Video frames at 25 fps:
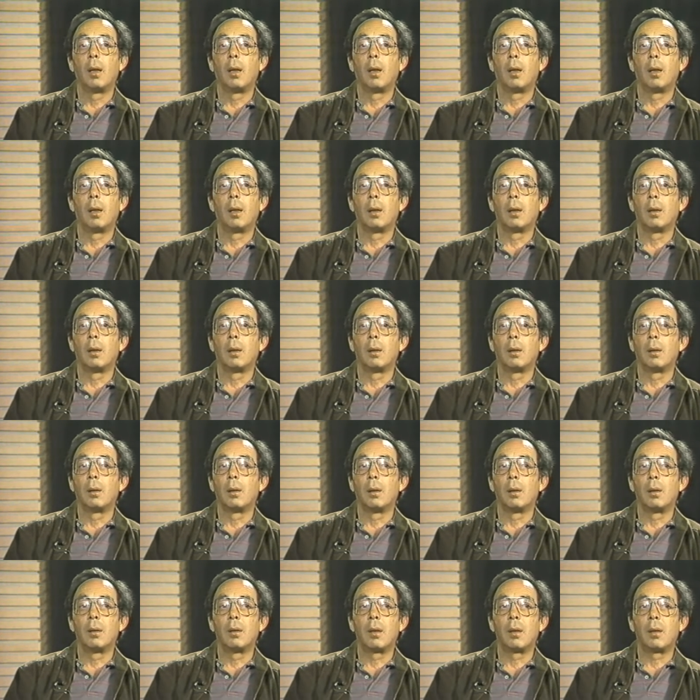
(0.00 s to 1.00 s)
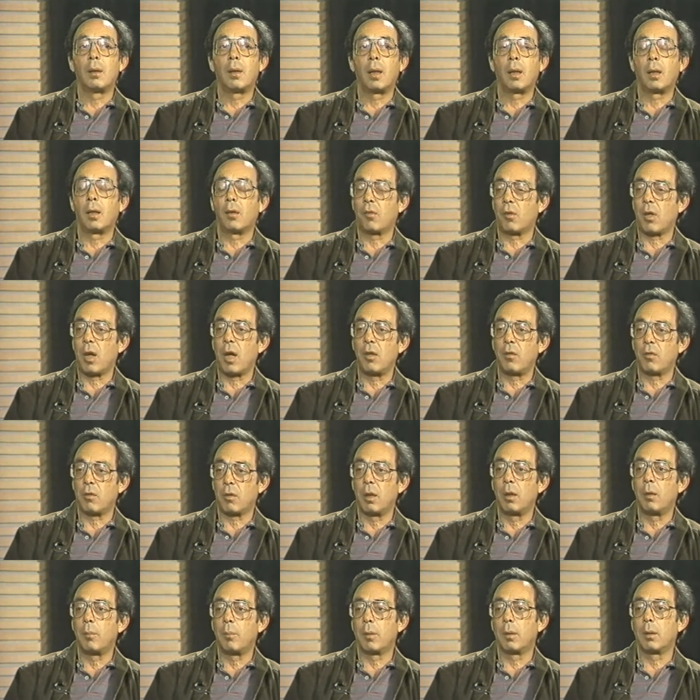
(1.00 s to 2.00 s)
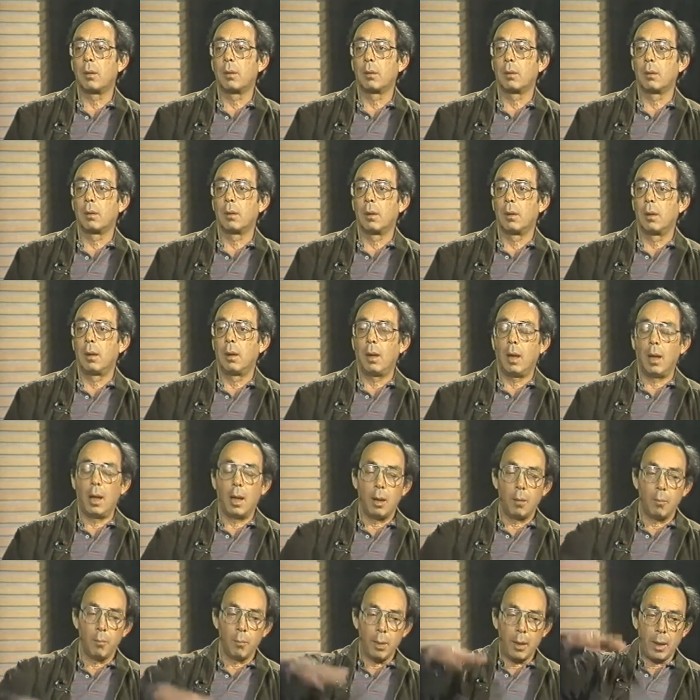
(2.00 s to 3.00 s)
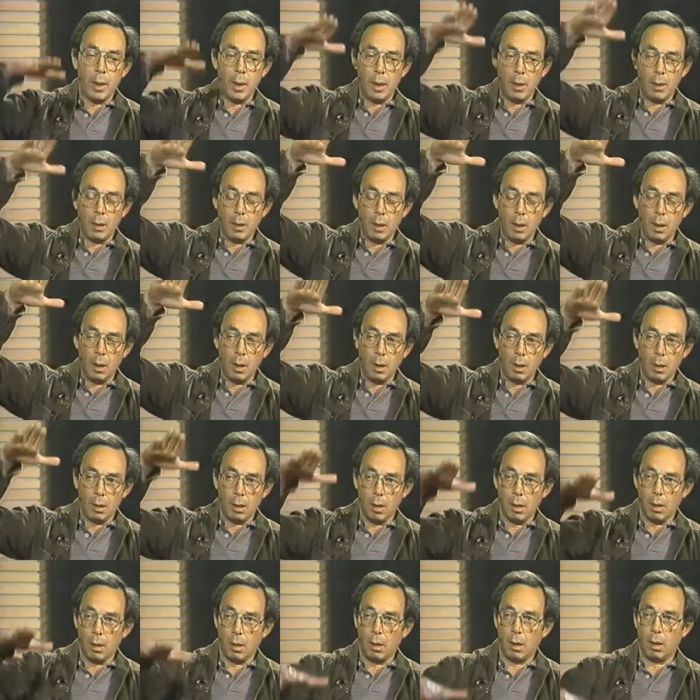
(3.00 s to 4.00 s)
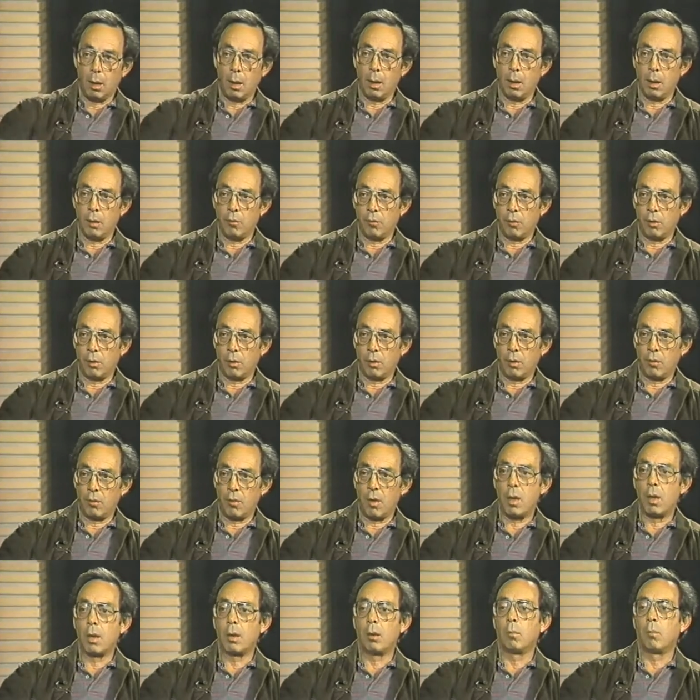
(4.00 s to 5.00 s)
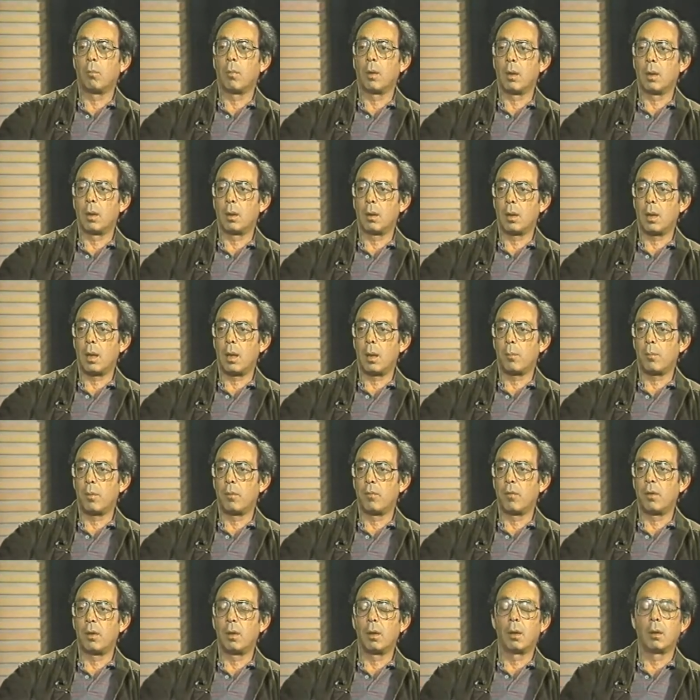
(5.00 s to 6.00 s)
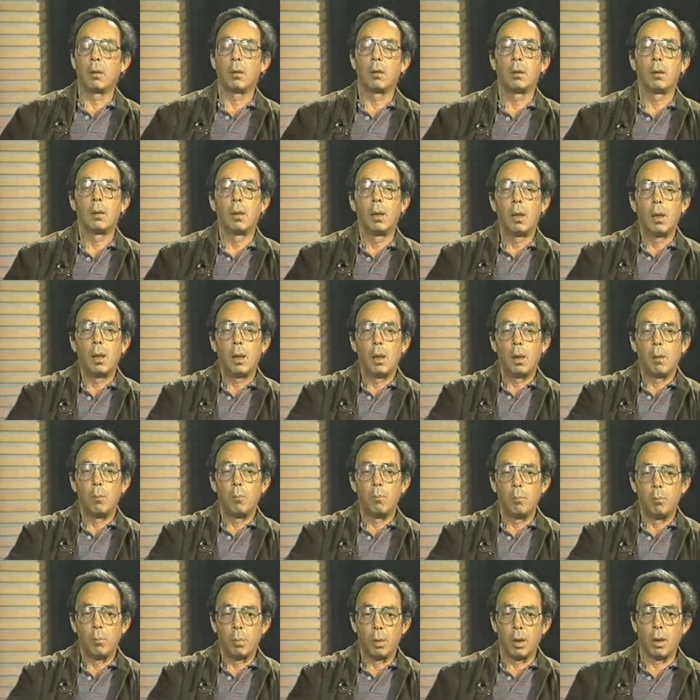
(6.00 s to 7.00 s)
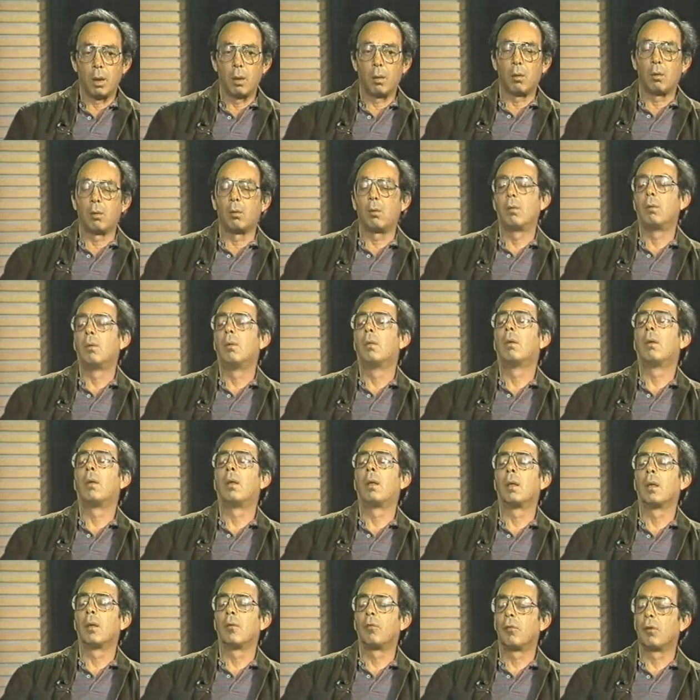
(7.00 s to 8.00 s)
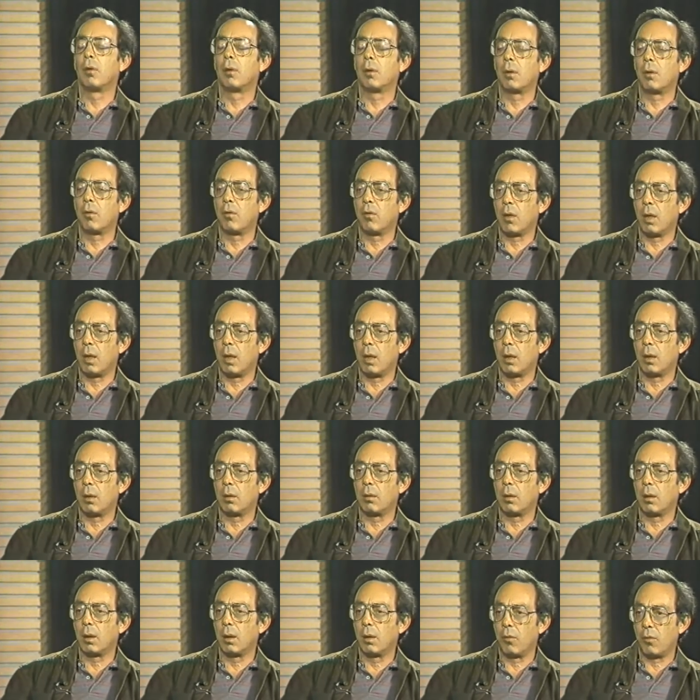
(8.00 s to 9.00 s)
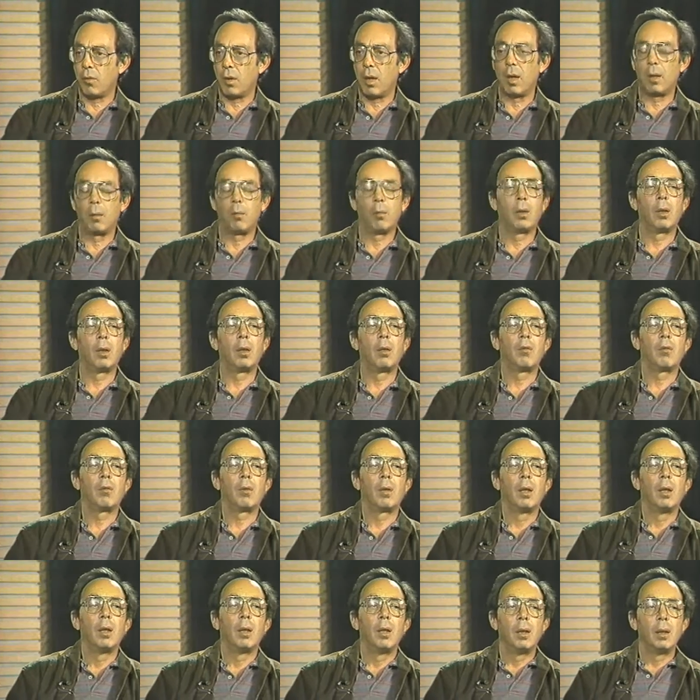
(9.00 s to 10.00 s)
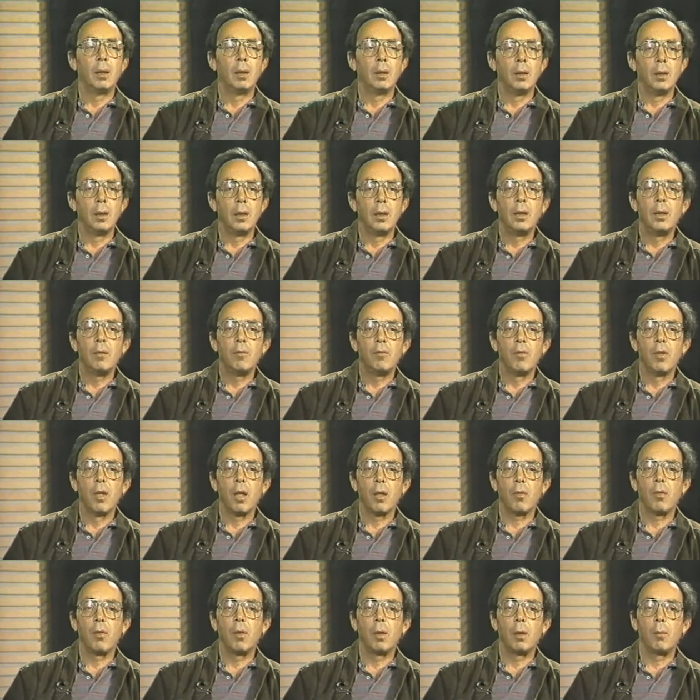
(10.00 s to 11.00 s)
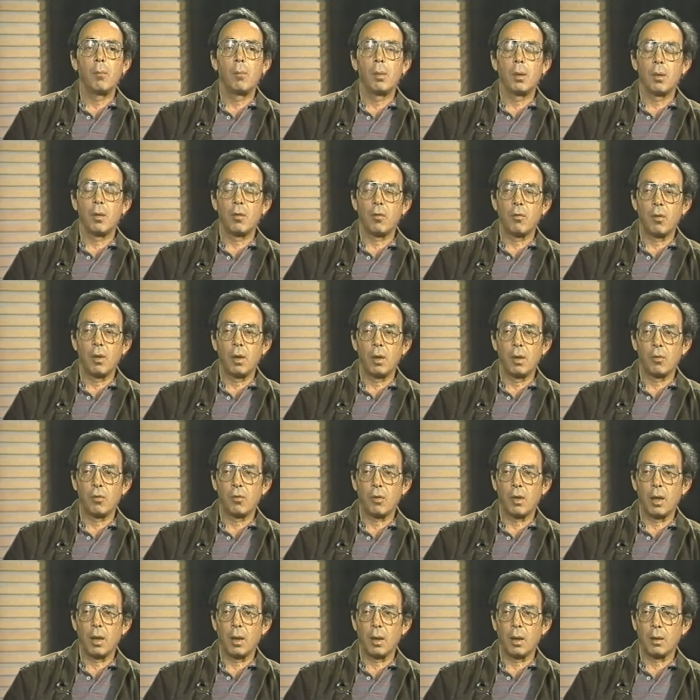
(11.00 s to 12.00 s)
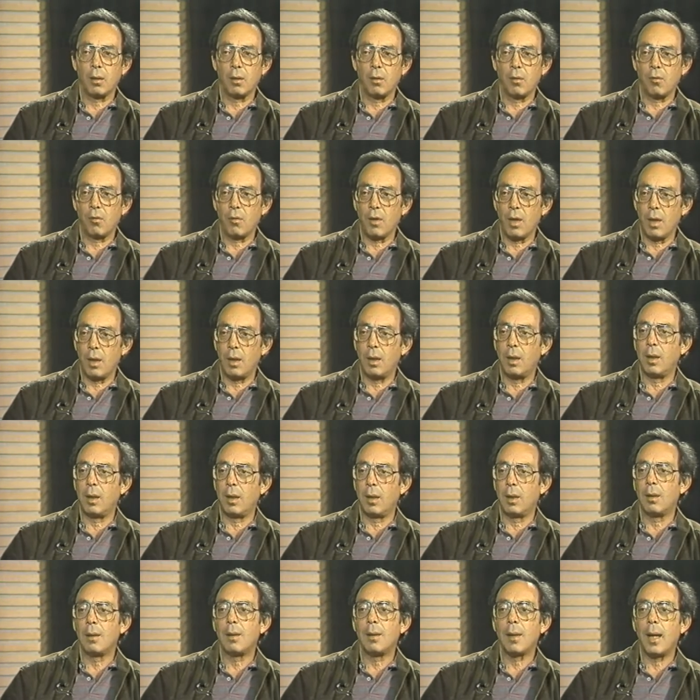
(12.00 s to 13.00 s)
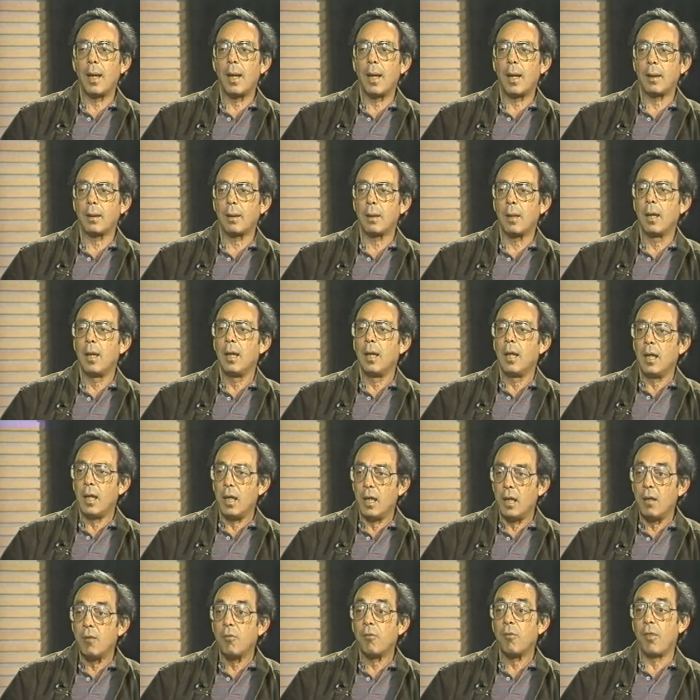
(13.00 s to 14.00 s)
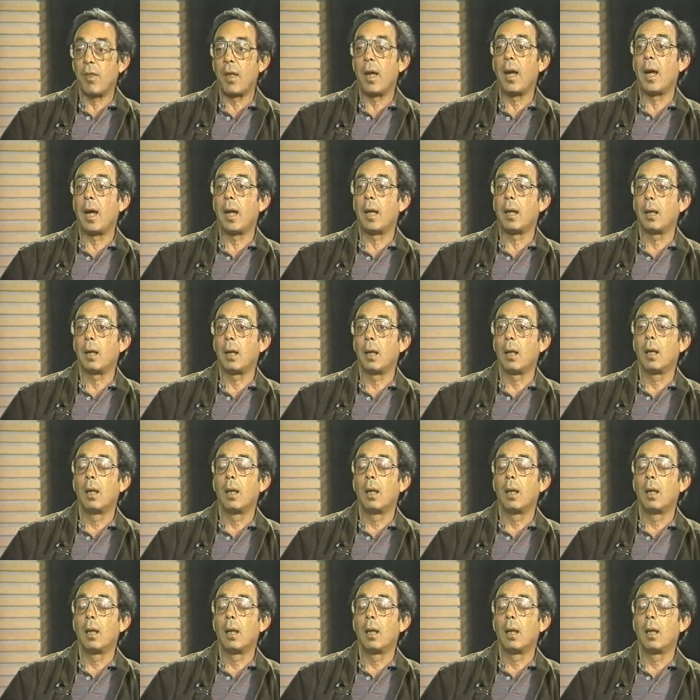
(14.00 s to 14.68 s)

uh, to take a skyscraper and pancake all the floors down, one on top of the other, blow all the floors out sideways leave nothing but the steel skeleton standing intact, if that.